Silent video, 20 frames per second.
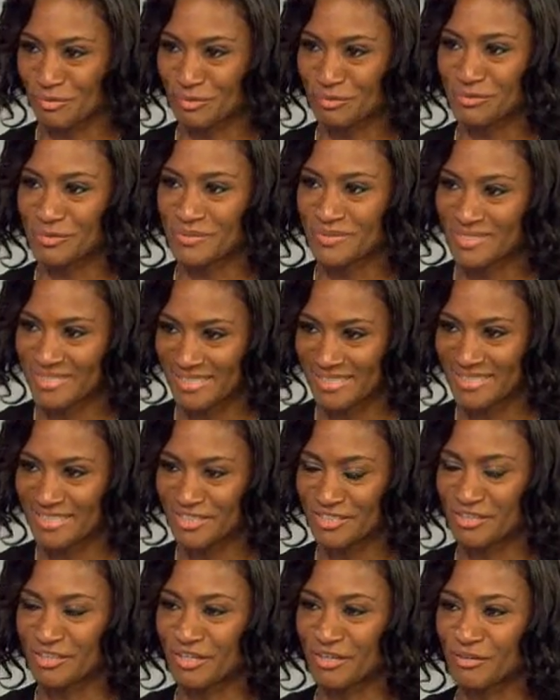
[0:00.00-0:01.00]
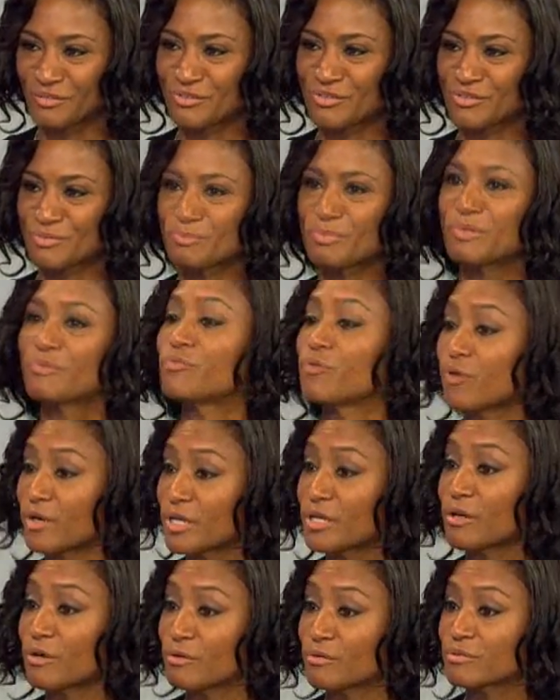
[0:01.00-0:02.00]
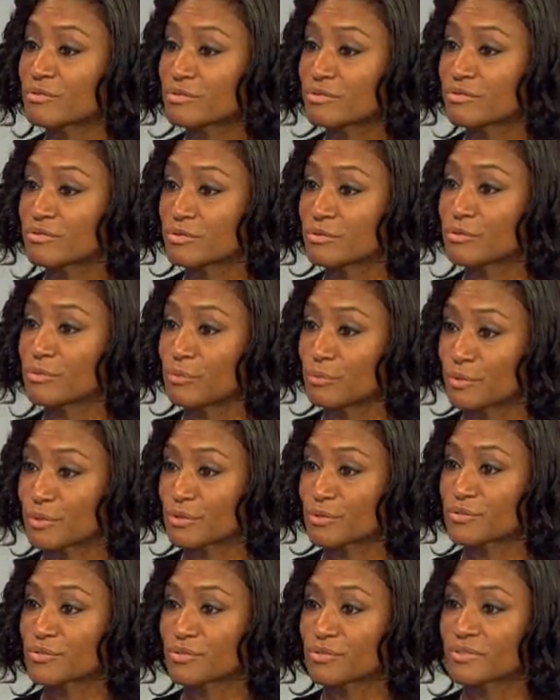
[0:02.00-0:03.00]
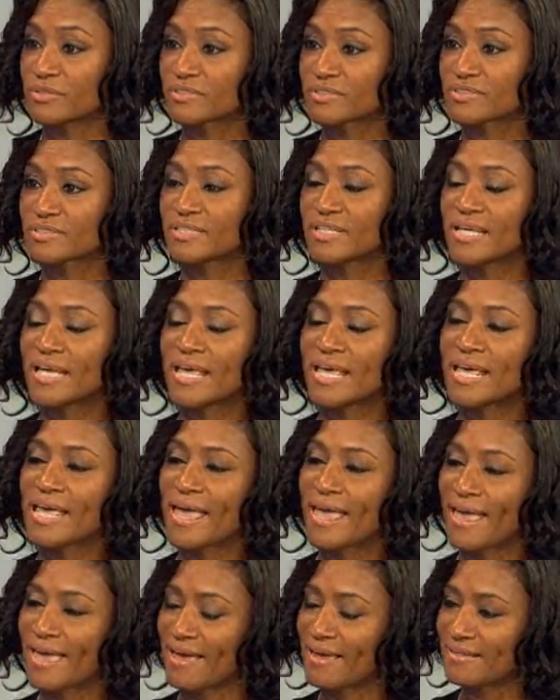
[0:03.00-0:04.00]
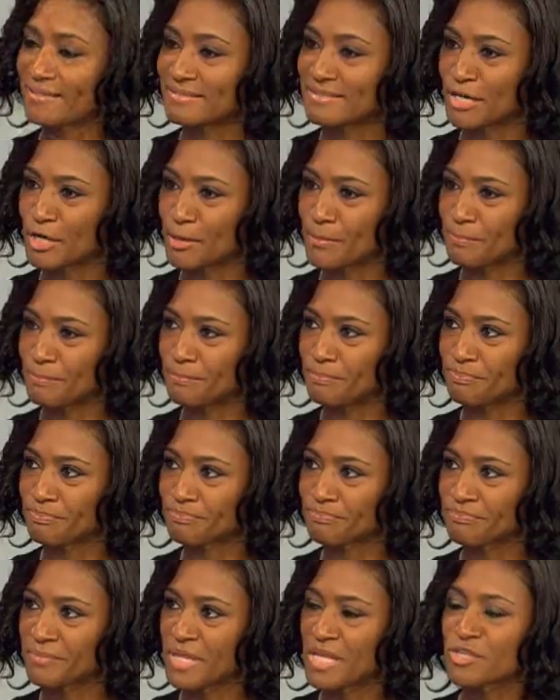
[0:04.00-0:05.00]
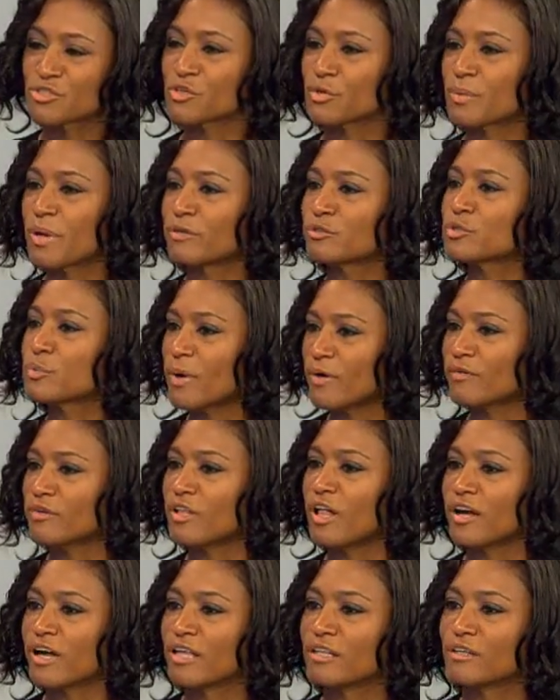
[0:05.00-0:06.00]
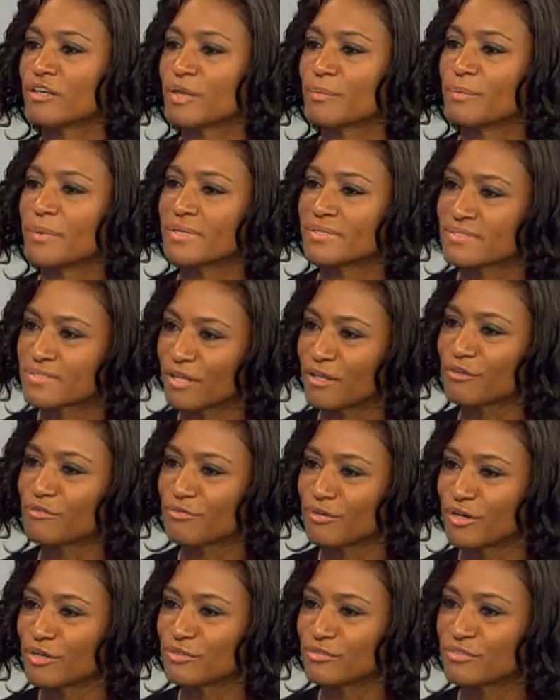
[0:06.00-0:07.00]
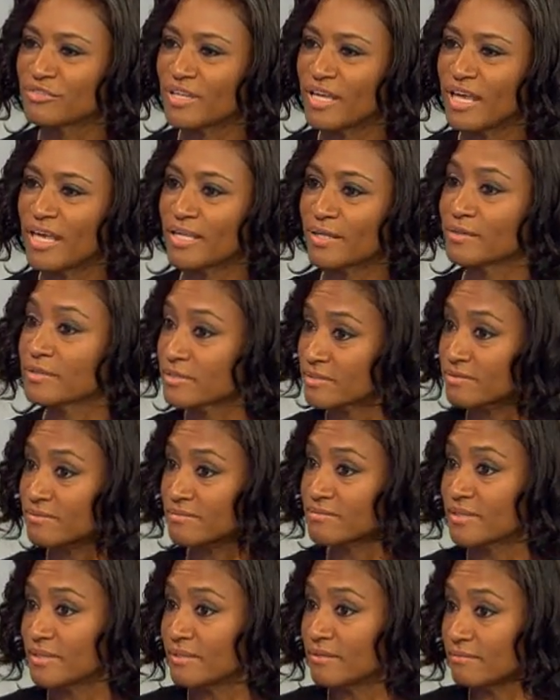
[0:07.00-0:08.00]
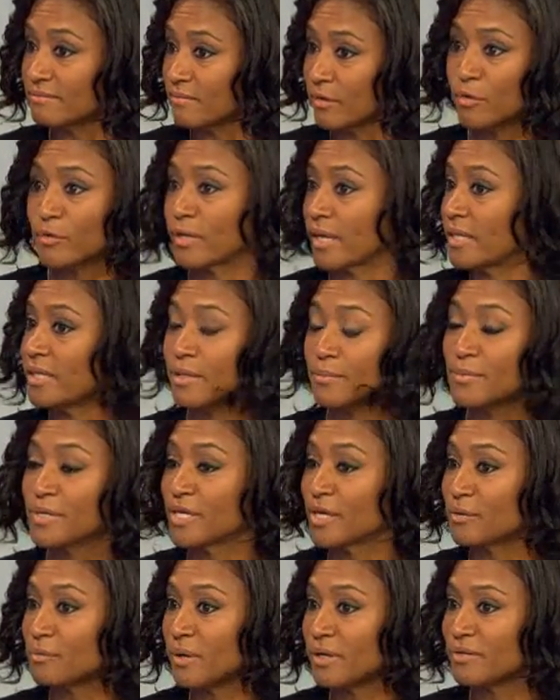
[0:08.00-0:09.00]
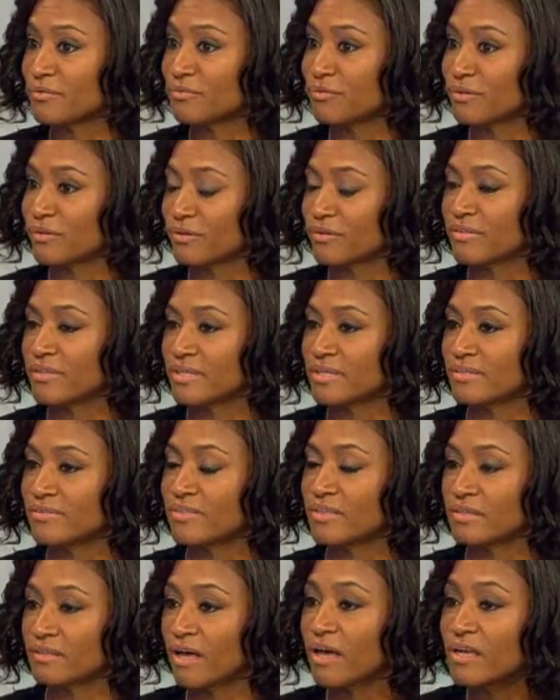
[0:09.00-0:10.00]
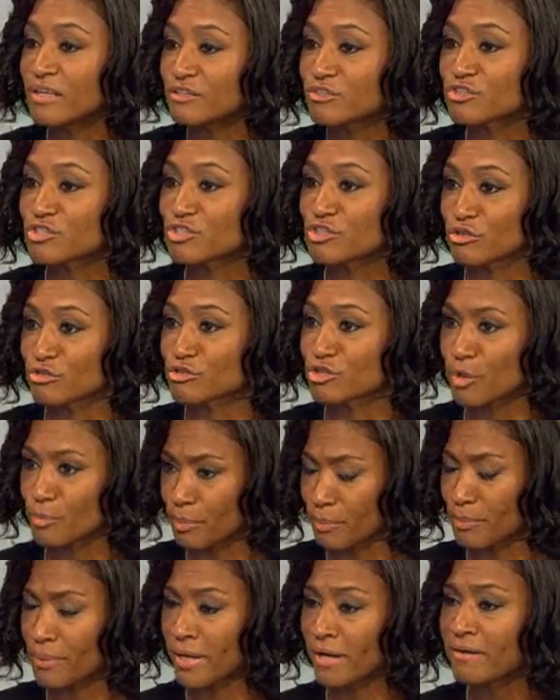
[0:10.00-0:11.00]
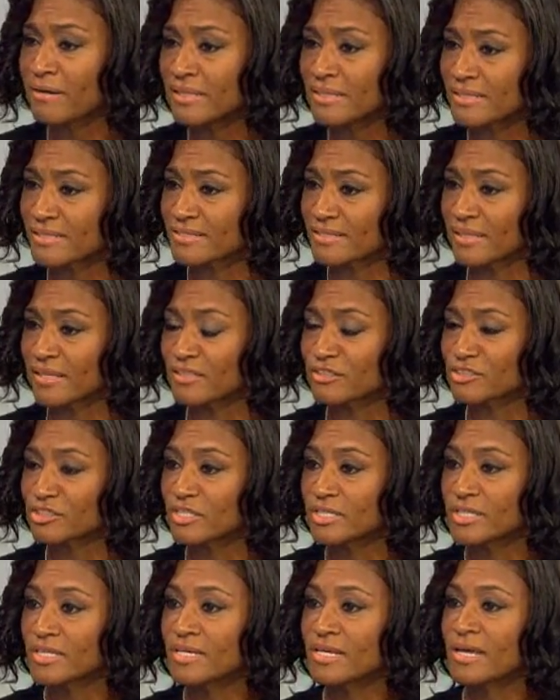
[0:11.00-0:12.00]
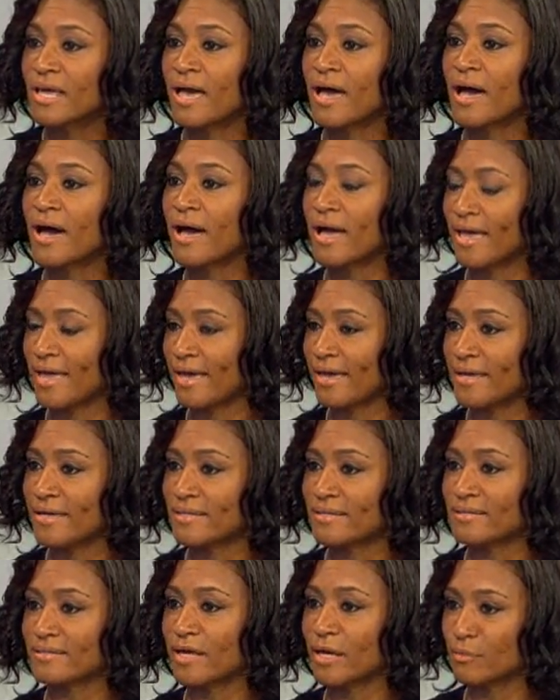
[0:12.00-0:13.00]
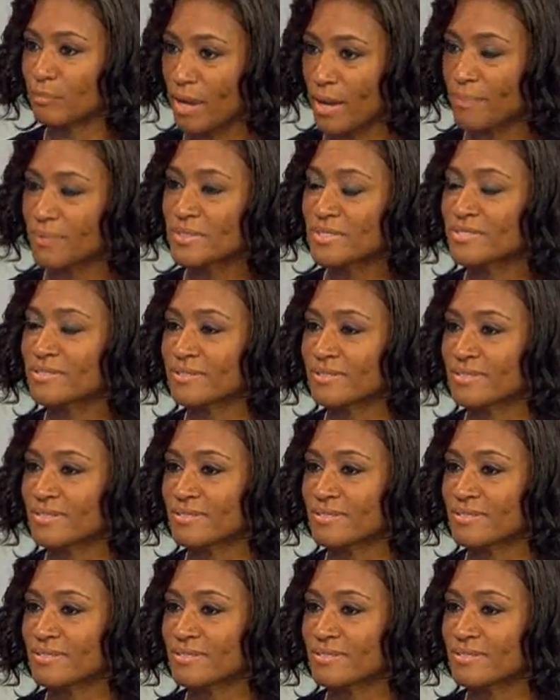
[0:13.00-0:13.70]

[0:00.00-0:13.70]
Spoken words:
routine, before he goes to the rehearsals. And so around 12 o'clock I look at my cell phone, and okay, let me get ready for the lunch, start preparing this lunch. And I wrap his